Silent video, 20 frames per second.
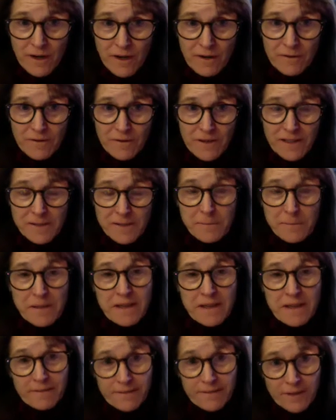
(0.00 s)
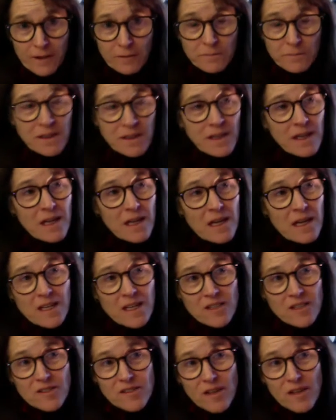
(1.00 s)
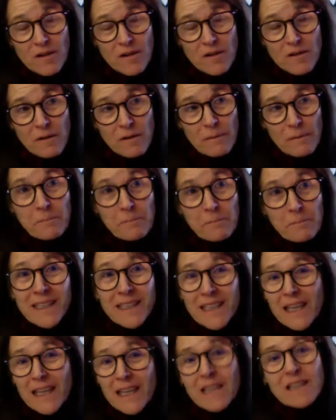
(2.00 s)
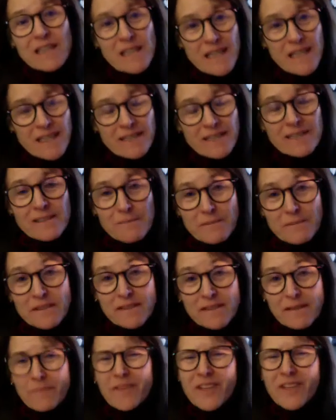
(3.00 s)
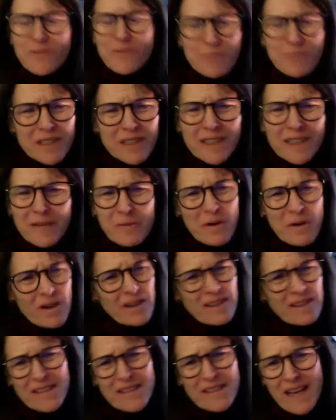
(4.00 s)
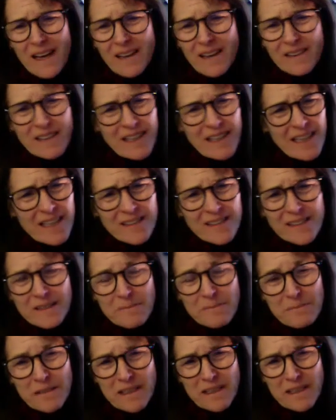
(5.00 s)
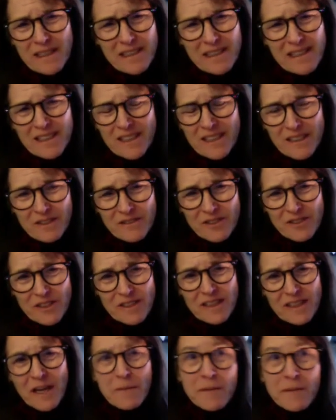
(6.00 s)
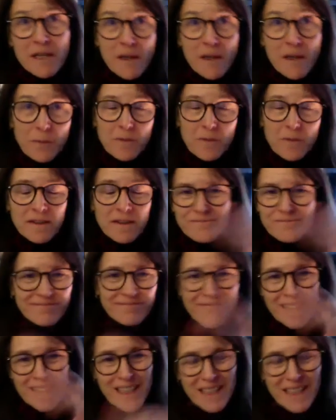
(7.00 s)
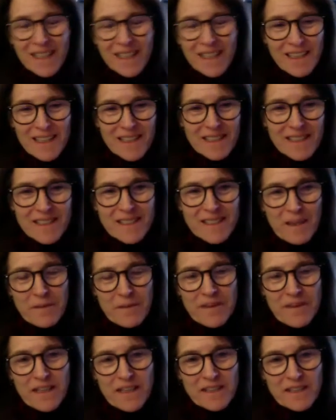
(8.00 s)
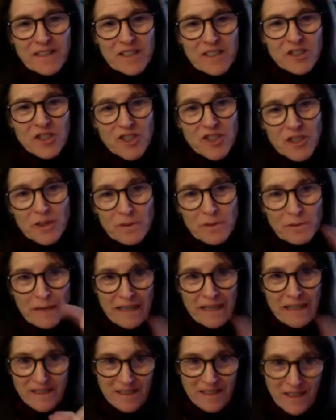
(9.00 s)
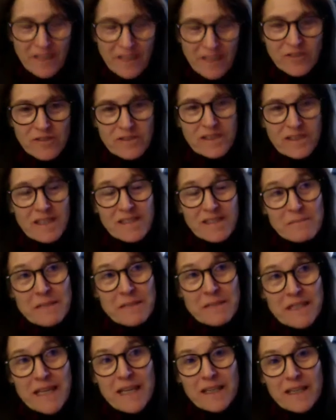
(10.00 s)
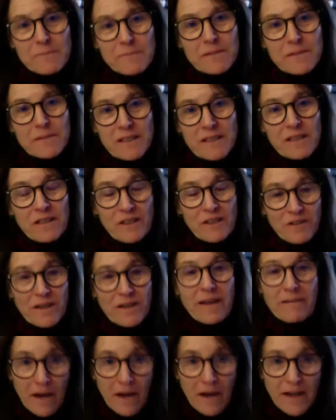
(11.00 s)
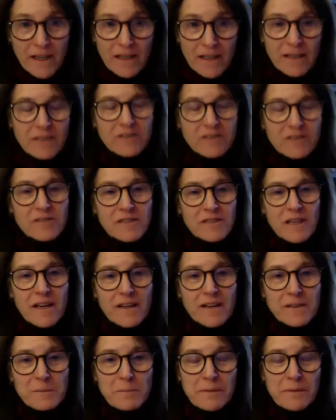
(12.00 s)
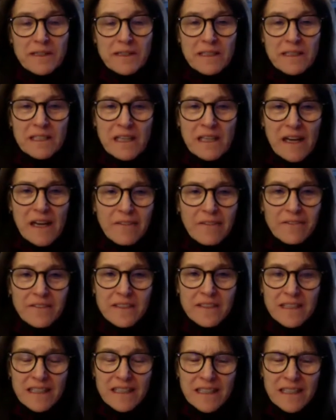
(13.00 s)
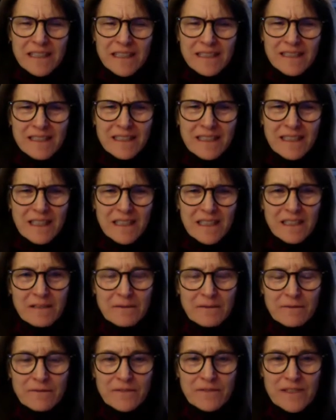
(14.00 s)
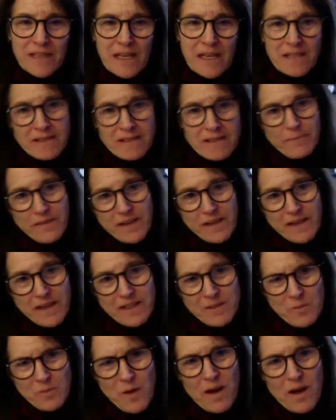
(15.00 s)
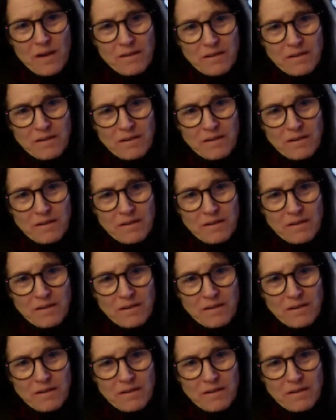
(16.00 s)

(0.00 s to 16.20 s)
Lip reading: are things being filmed. So, but again, it has to be something you really want to tell. It has to be, you know, just coming up with something to do as an exercise. I mean, that can be a great writing exercise, but it has to kind of say something as well,